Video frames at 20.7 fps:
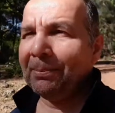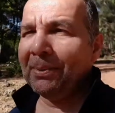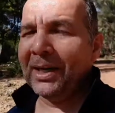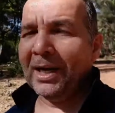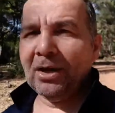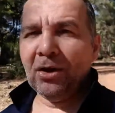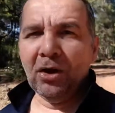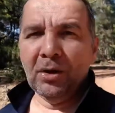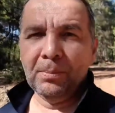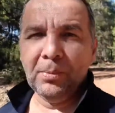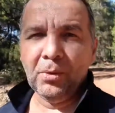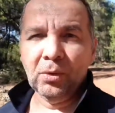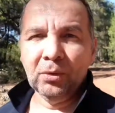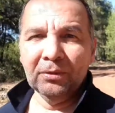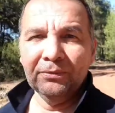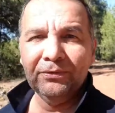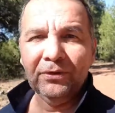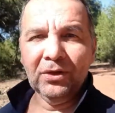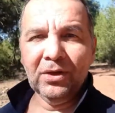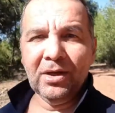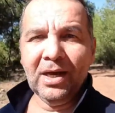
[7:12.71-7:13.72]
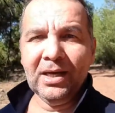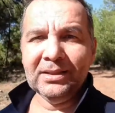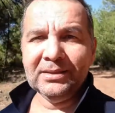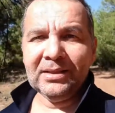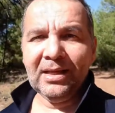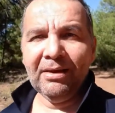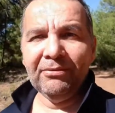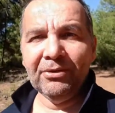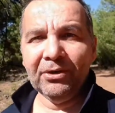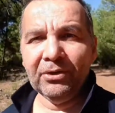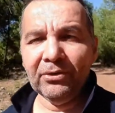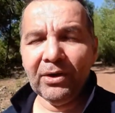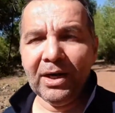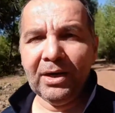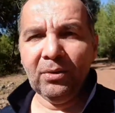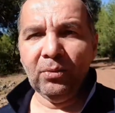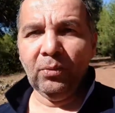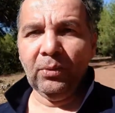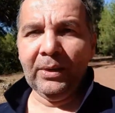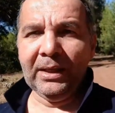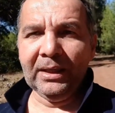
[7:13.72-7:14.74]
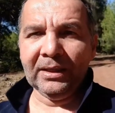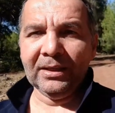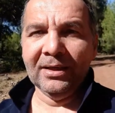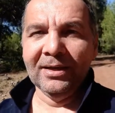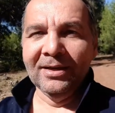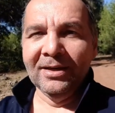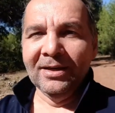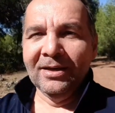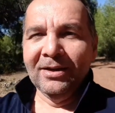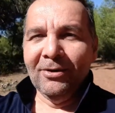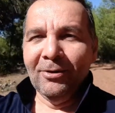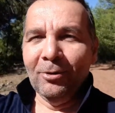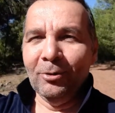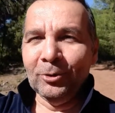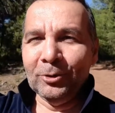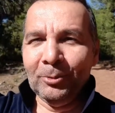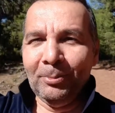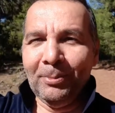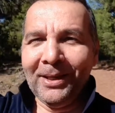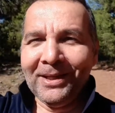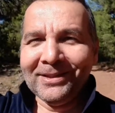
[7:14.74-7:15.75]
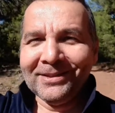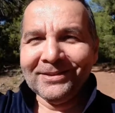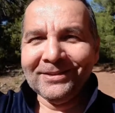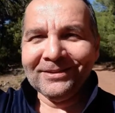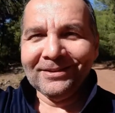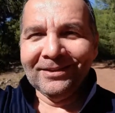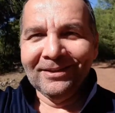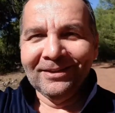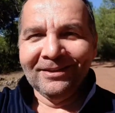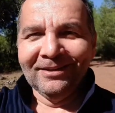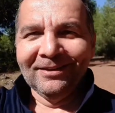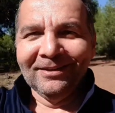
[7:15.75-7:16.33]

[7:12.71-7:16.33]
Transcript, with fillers: but I hope all of you guys have a great week. All the best.